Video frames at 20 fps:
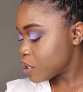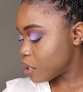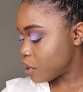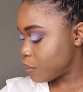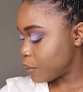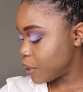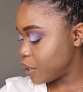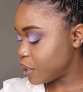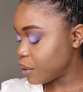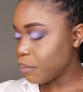
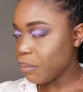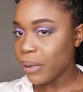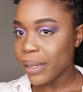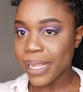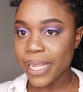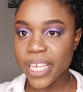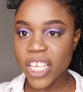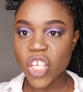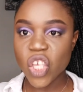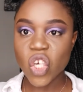So when you're
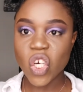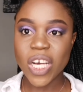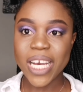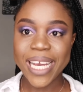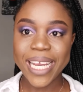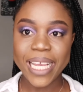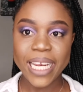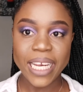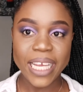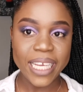applying your
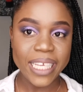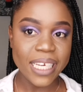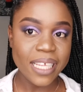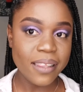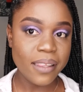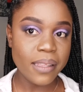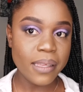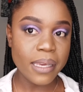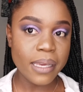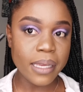
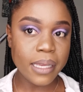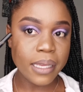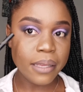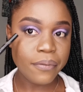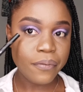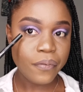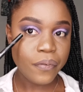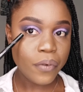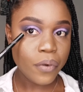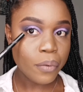eyeliner, there are
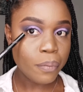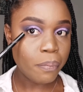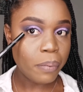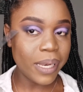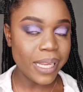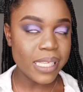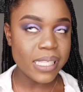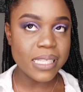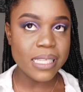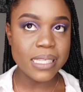a few
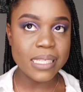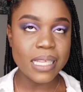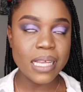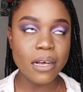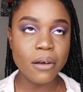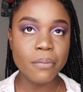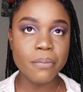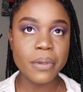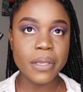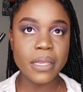places
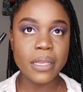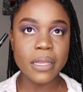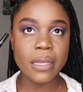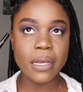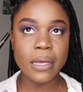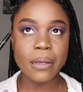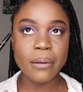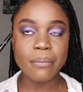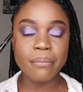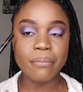I'll be,
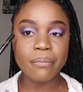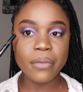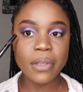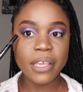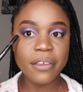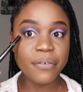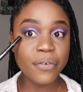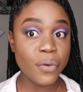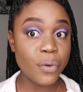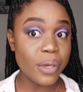
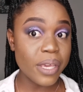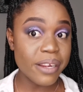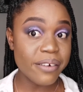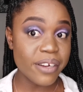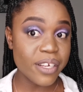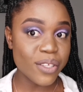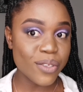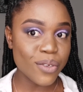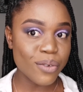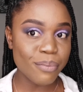a few
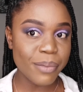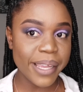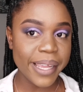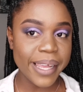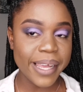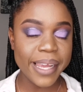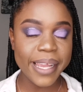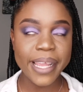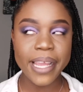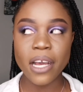areas on my
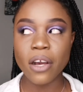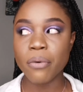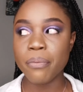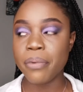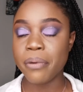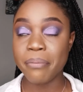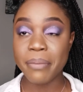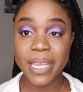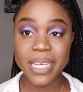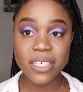eye I'll
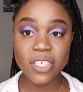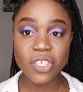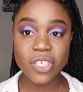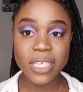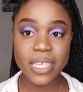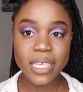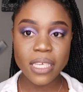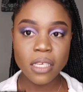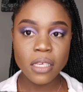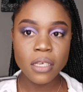be
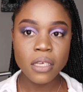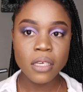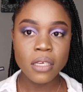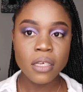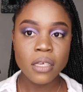mentioning.